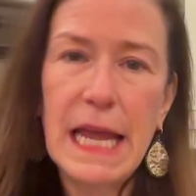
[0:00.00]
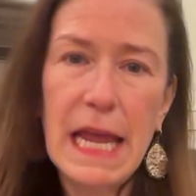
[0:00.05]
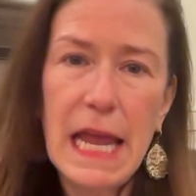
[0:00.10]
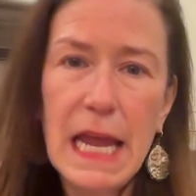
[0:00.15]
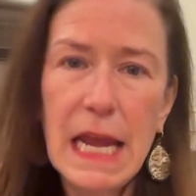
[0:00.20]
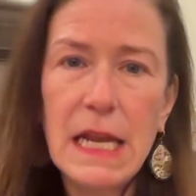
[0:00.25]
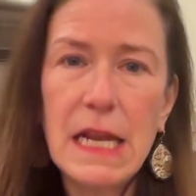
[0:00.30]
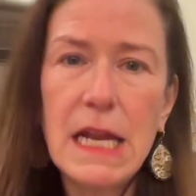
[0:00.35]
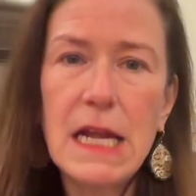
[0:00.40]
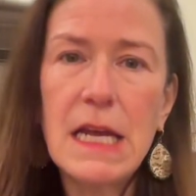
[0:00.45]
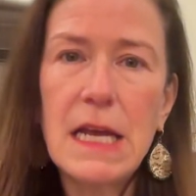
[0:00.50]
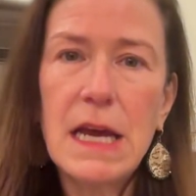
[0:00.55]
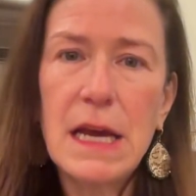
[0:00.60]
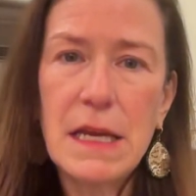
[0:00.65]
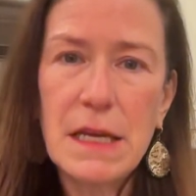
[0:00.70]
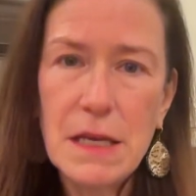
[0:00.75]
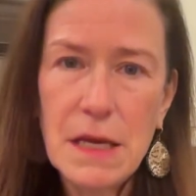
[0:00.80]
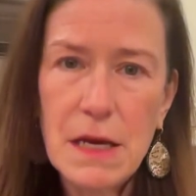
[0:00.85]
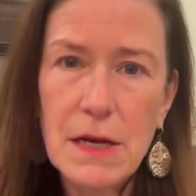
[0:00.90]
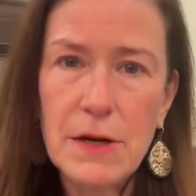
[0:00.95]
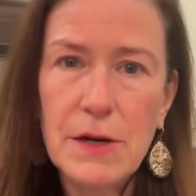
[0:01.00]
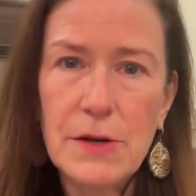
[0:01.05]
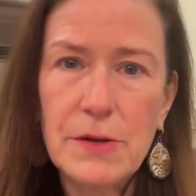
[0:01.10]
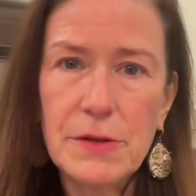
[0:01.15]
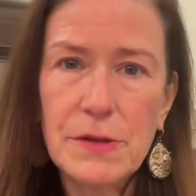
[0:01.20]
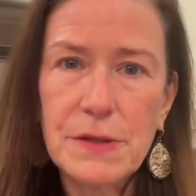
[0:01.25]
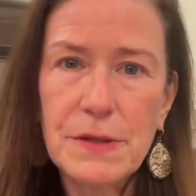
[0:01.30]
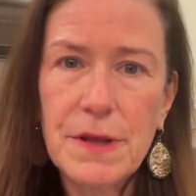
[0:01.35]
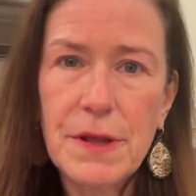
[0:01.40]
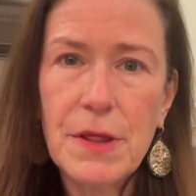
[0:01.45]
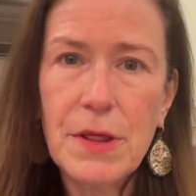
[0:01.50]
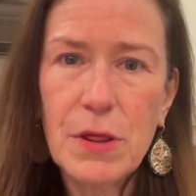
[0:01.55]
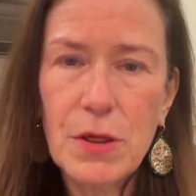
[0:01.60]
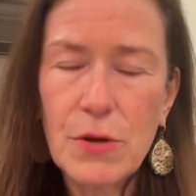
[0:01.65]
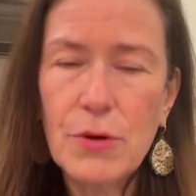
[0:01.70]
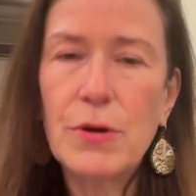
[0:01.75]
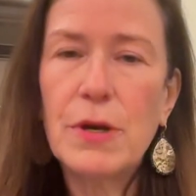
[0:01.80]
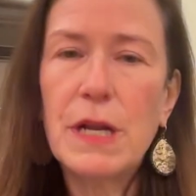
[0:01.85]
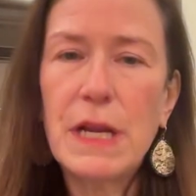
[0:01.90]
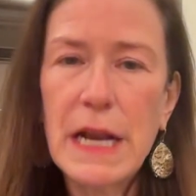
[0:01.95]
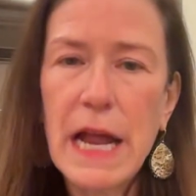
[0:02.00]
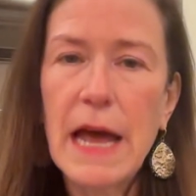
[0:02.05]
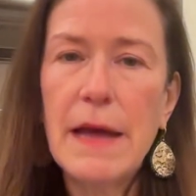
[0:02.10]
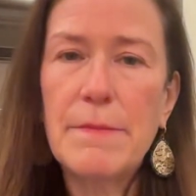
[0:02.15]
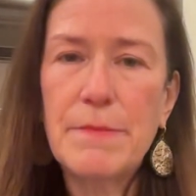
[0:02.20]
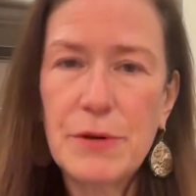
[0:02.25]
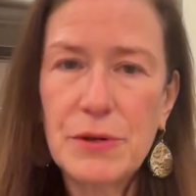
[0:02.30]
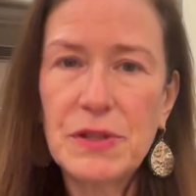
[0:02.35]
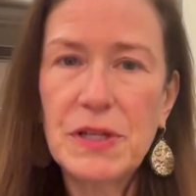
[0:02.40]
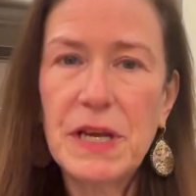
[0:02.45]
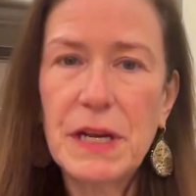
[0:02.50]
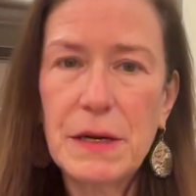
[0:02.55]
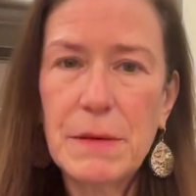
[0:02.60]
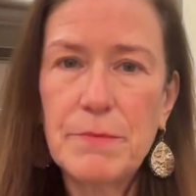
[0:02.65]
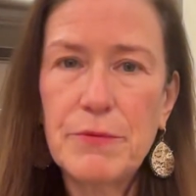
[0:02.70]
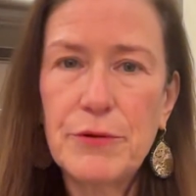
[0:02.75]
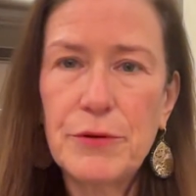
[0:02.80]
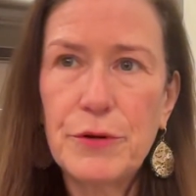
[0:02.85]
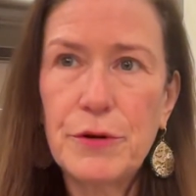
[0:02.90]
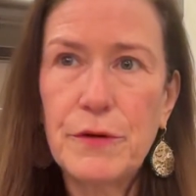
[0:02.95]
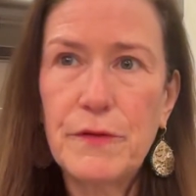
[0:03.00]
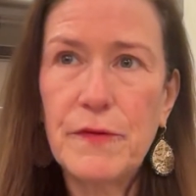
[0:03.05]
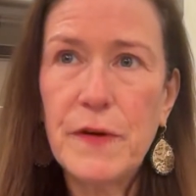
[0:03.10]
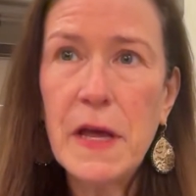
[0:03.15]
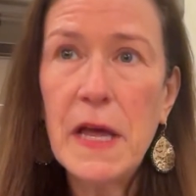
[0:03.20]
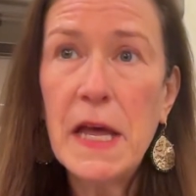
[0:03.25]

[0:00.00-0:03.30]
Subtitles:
80 years, 39% approved,